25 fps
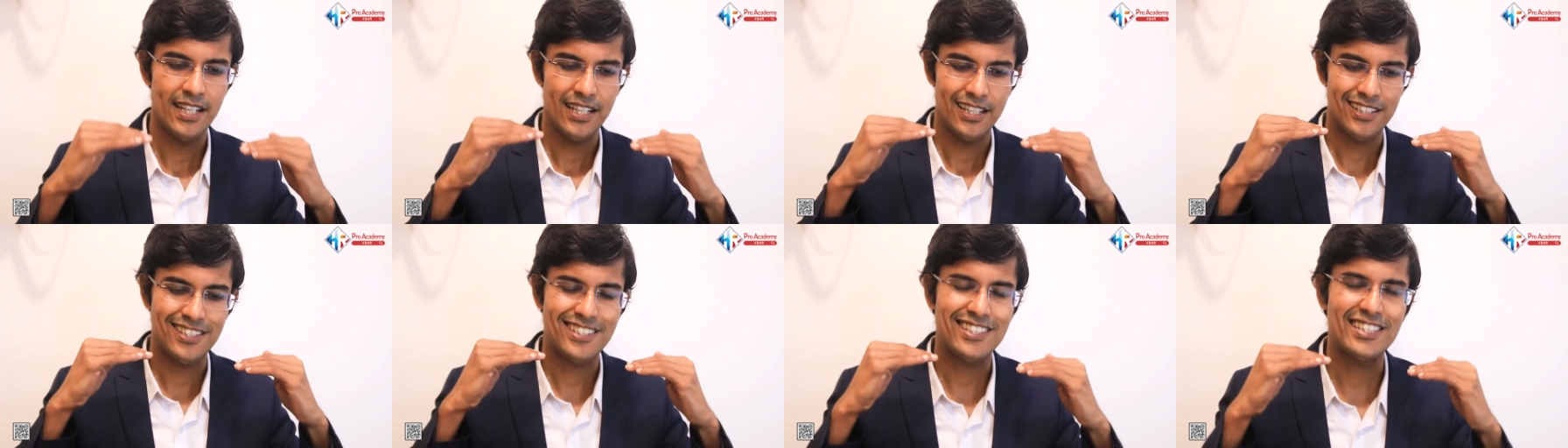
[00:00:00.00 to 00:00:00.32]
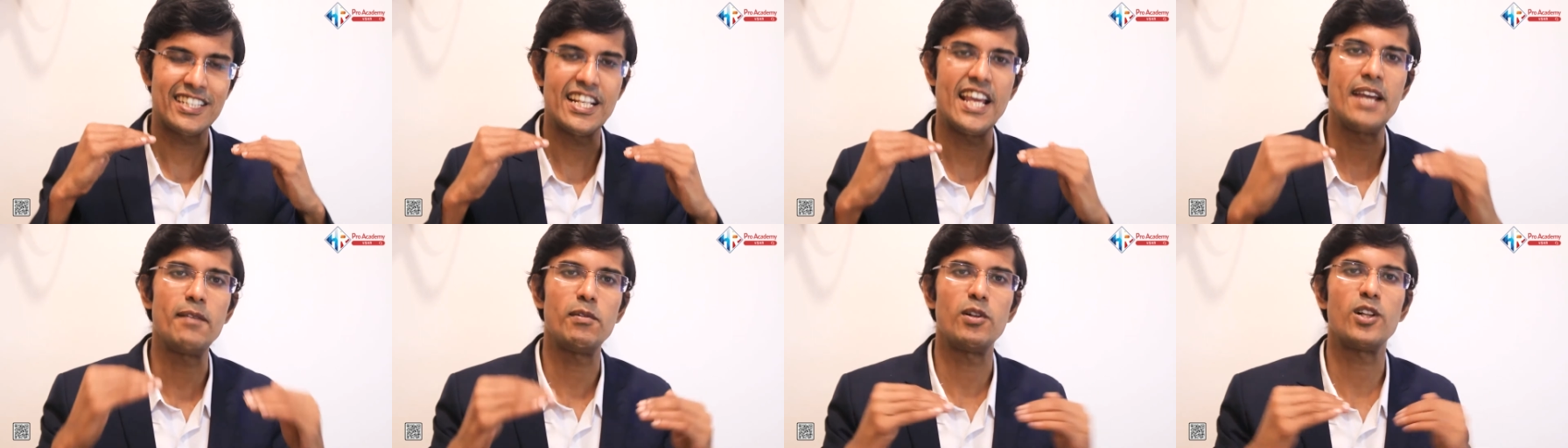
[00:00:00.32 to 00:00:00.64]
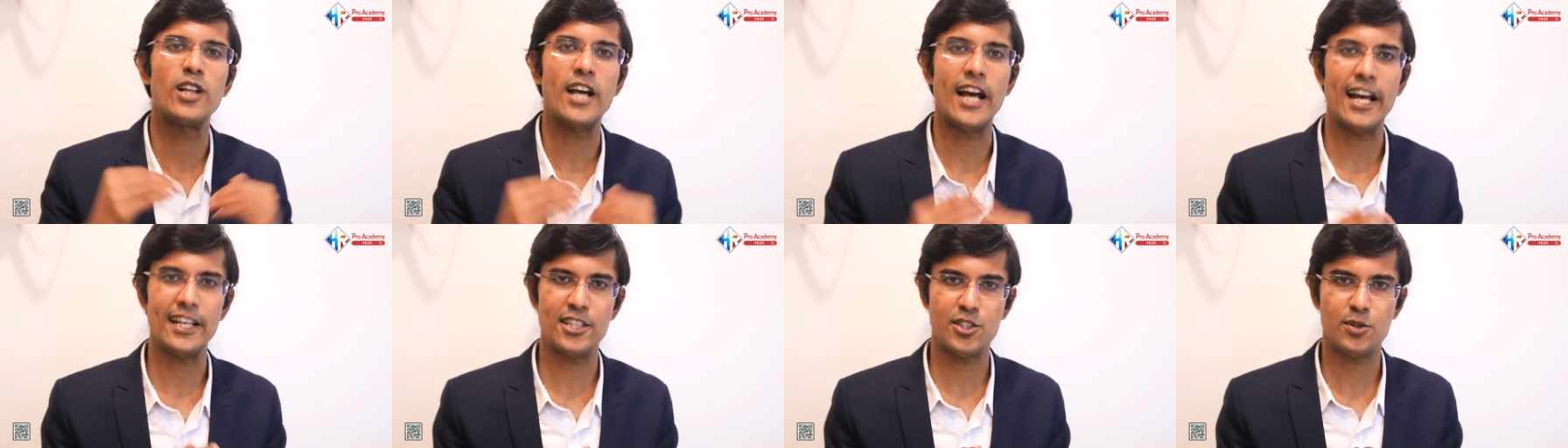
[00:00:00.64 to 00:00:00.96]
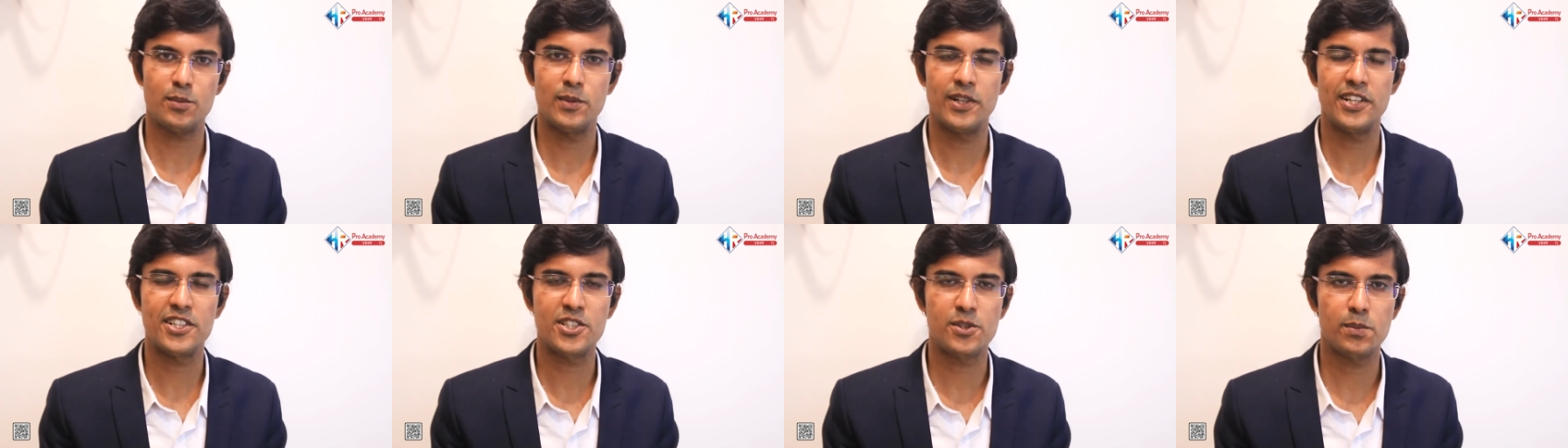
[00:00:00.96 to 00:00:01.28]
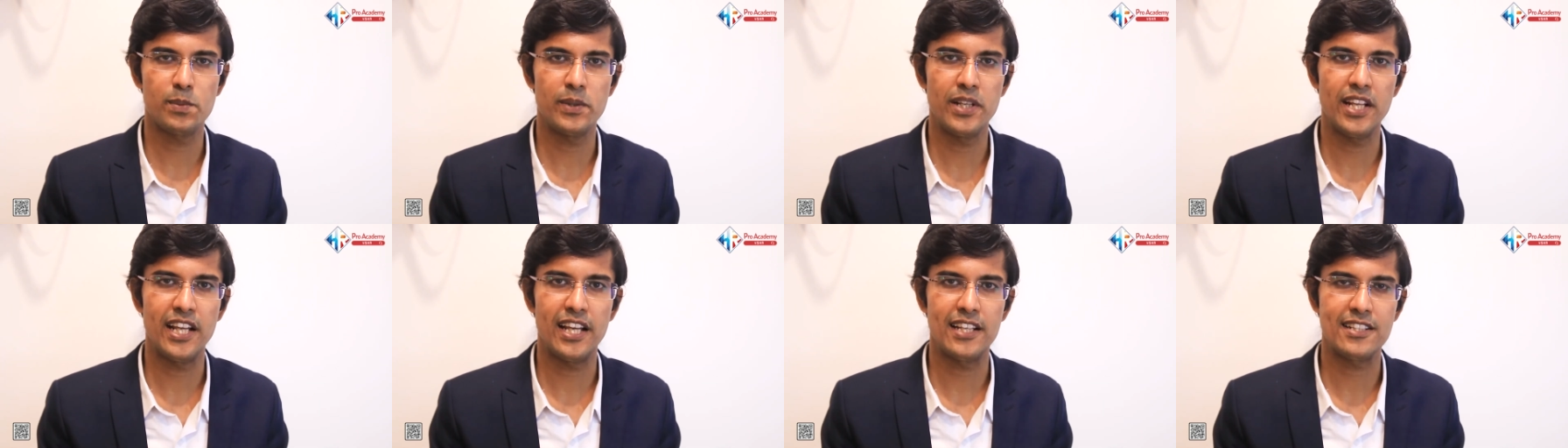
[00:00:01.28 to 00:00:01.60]
stable customer
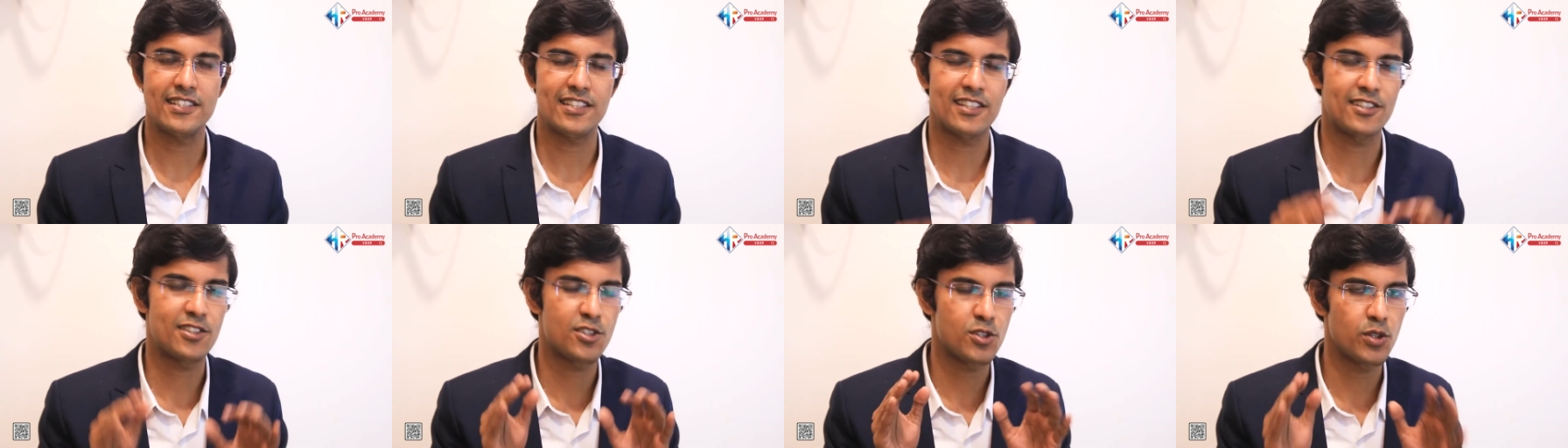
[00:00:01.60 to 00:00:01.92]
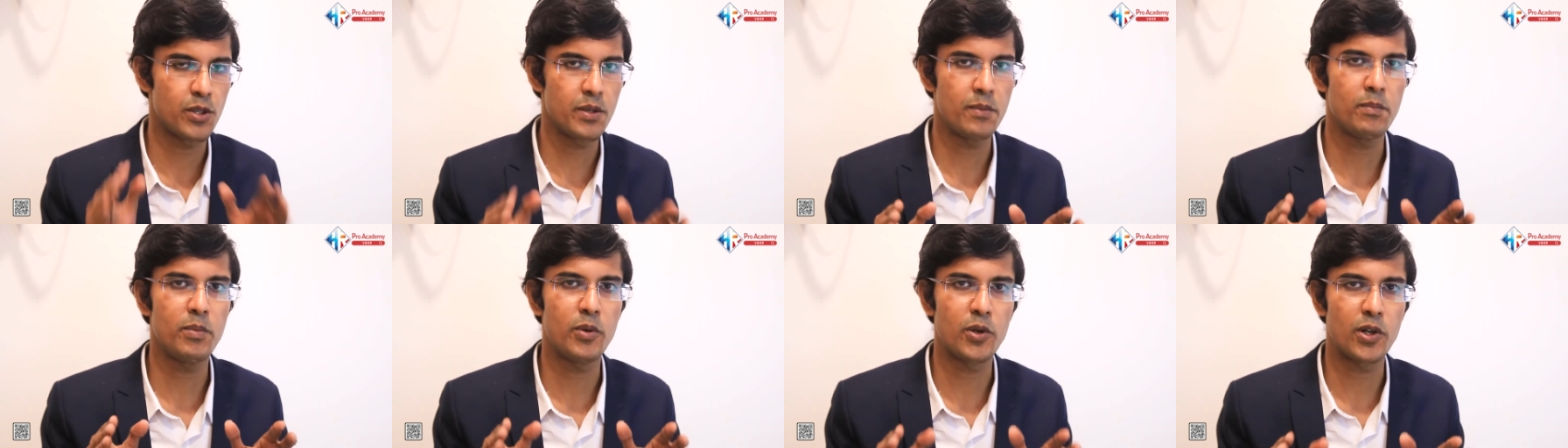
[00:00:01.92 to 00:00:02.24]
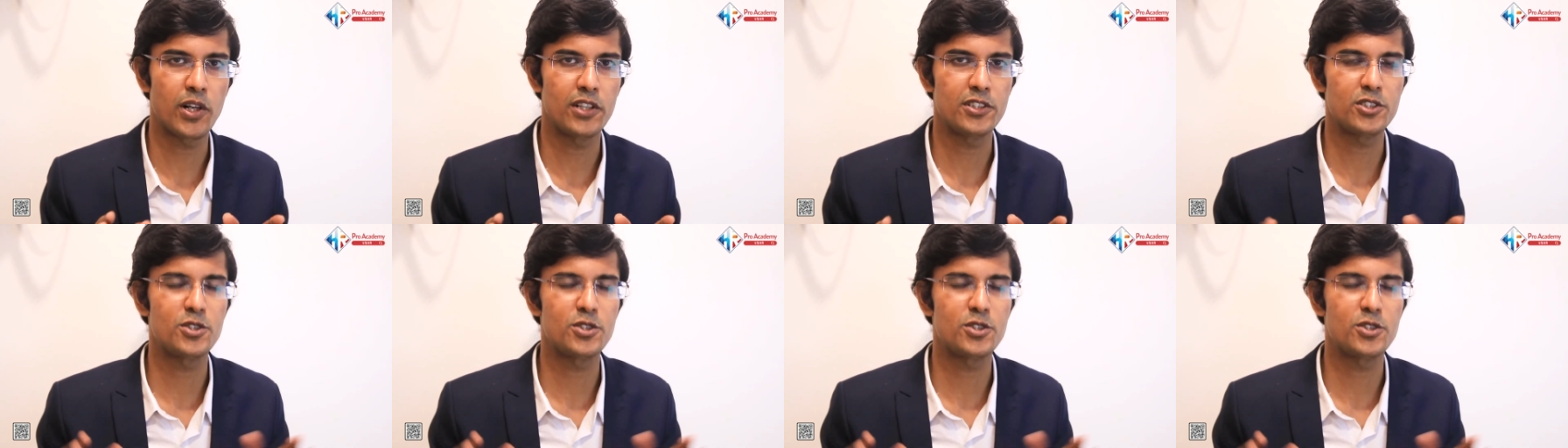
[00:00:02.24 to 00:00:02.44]
experience is so important